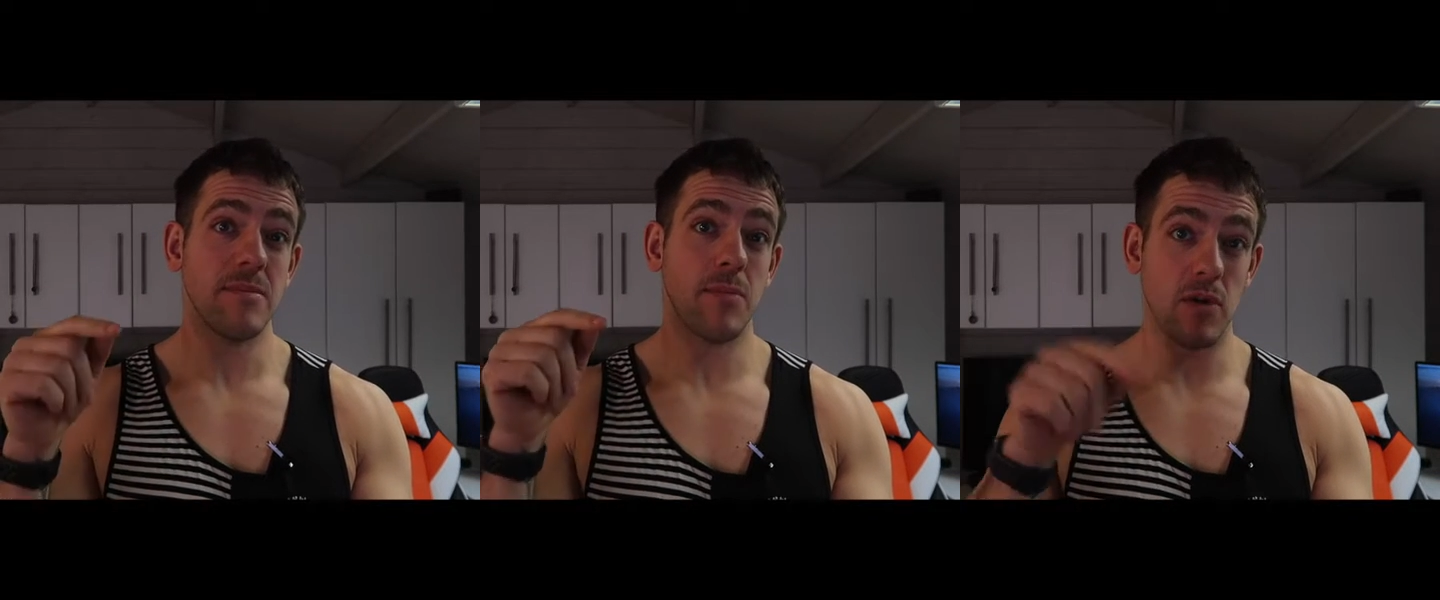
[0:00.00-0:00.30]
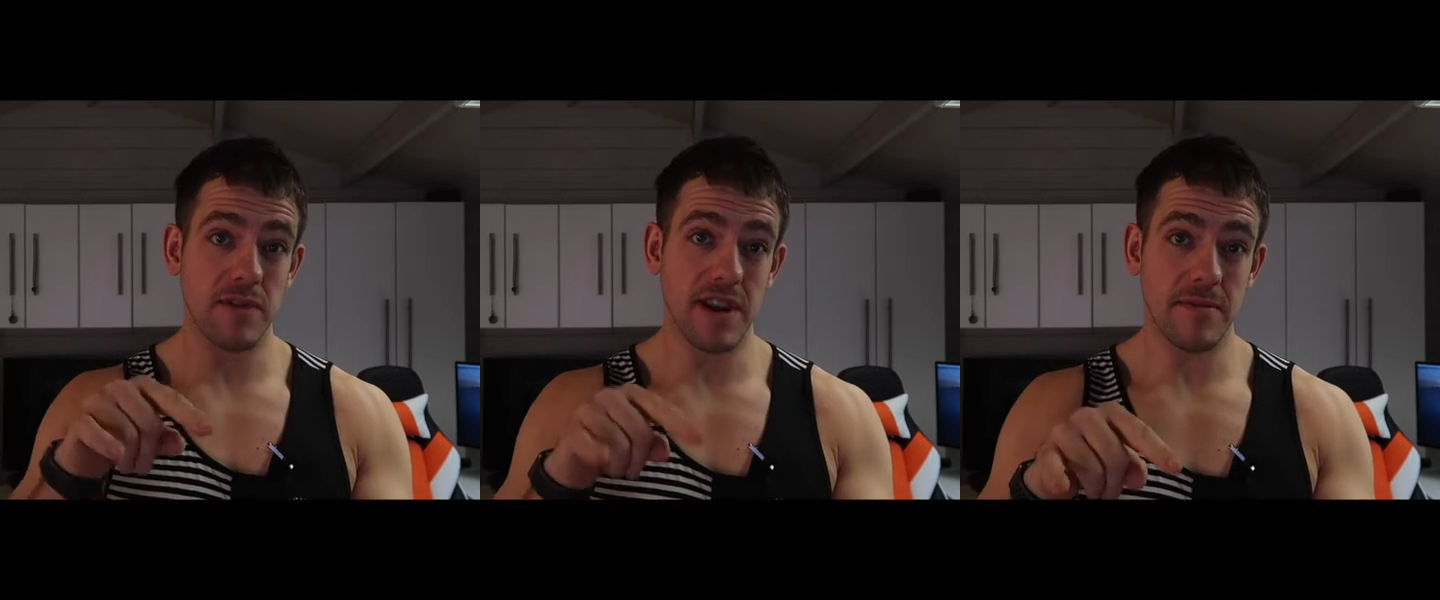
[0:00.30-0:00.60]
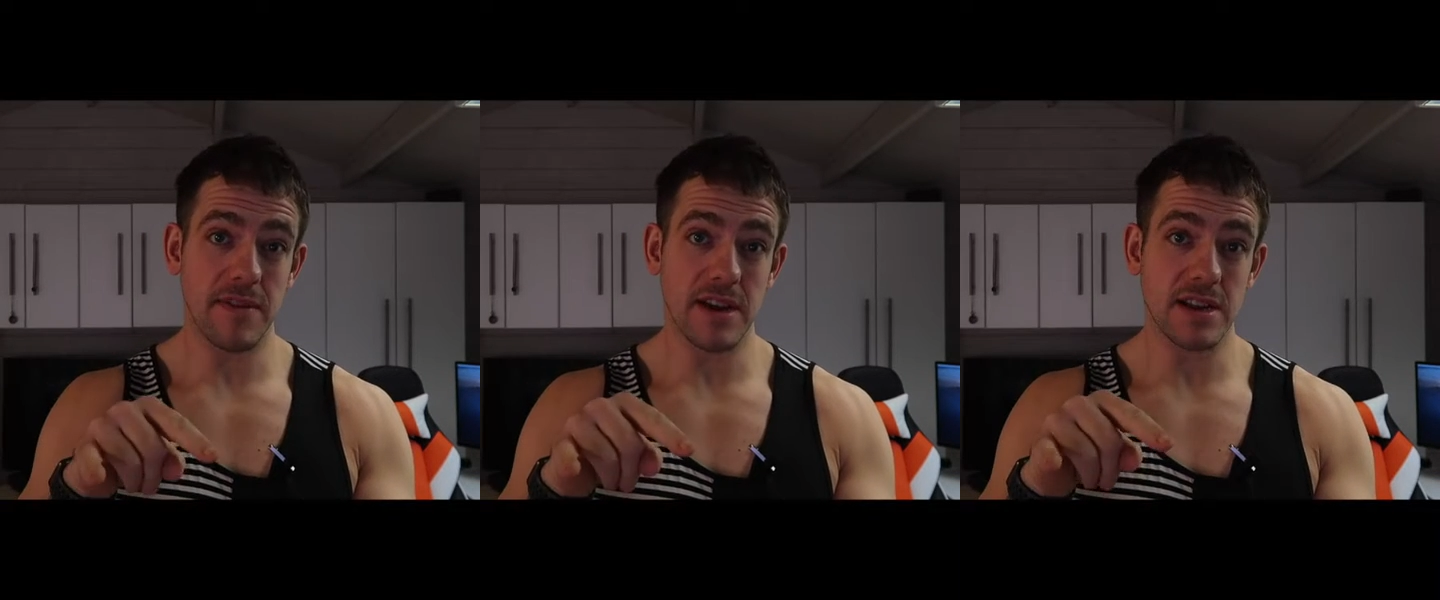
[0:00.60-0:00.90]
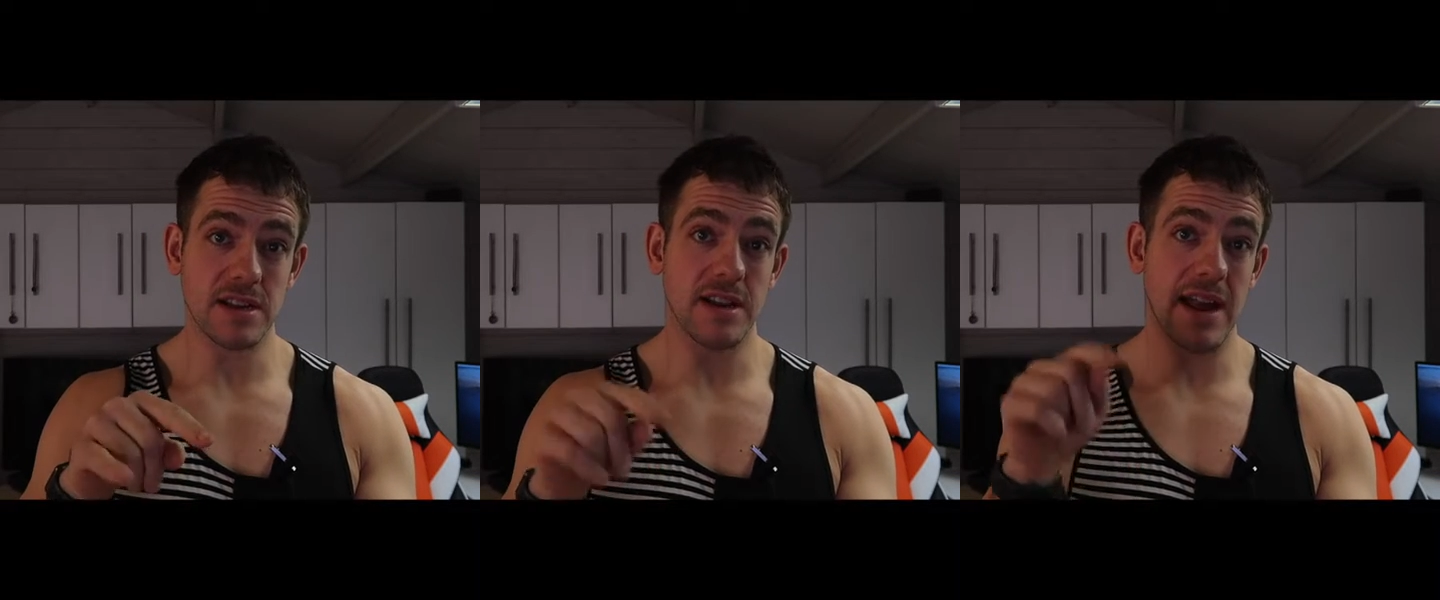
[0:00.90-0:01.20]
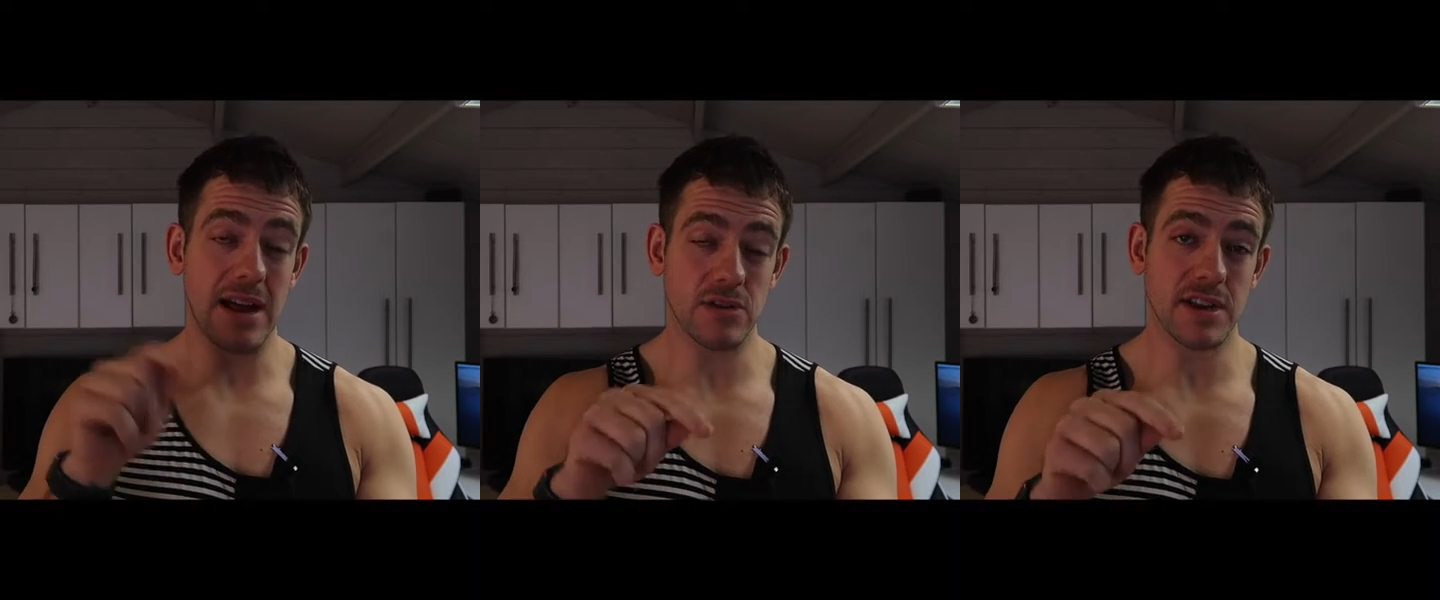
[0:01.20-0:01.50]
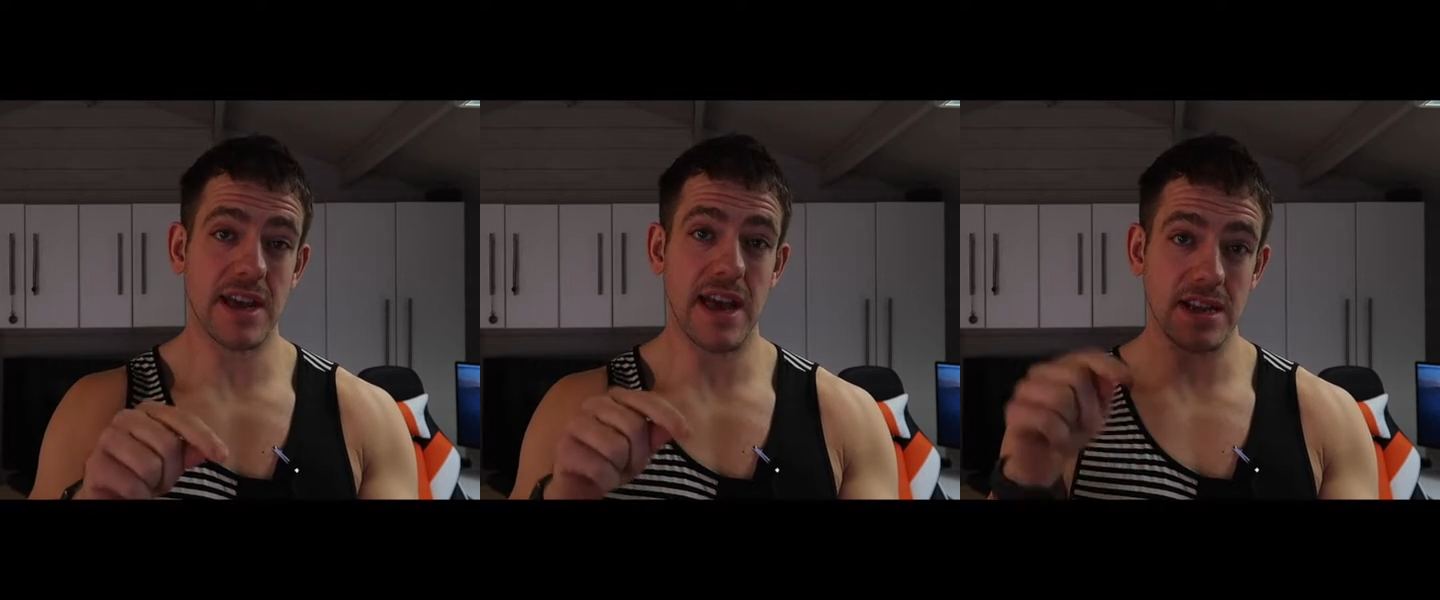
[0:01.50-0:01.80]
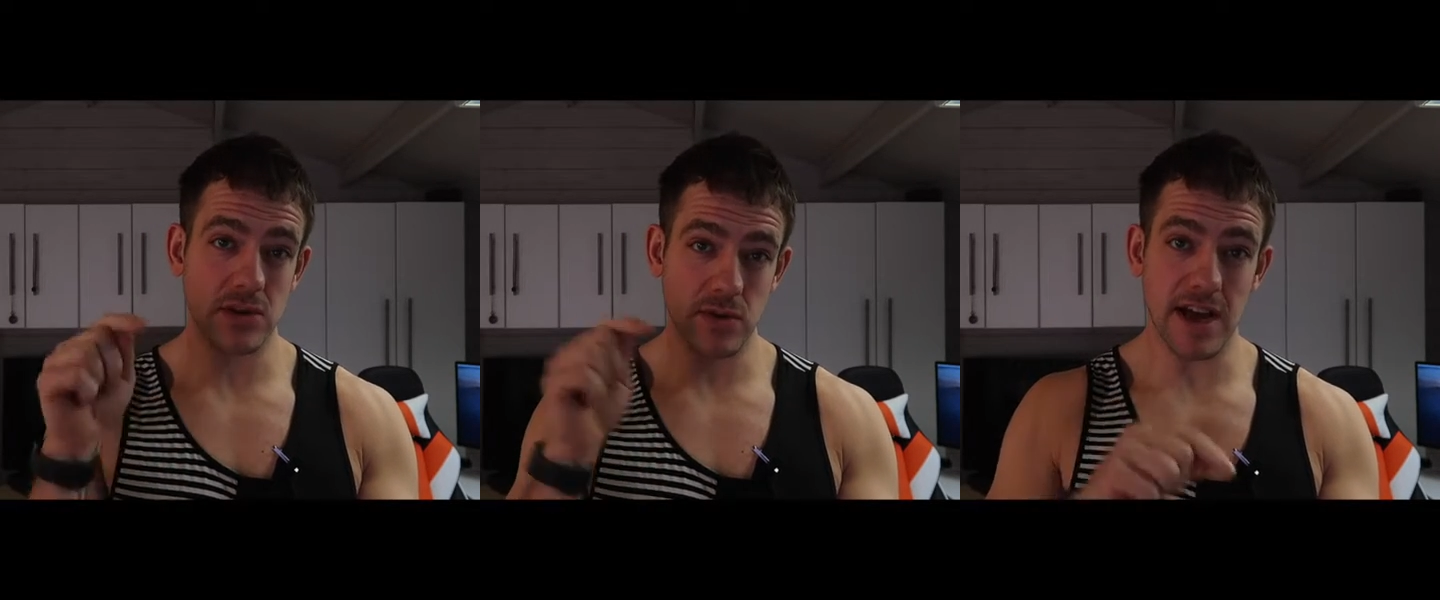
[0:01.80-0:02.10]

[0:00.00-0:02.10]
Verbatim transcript: both of them things and how to get into a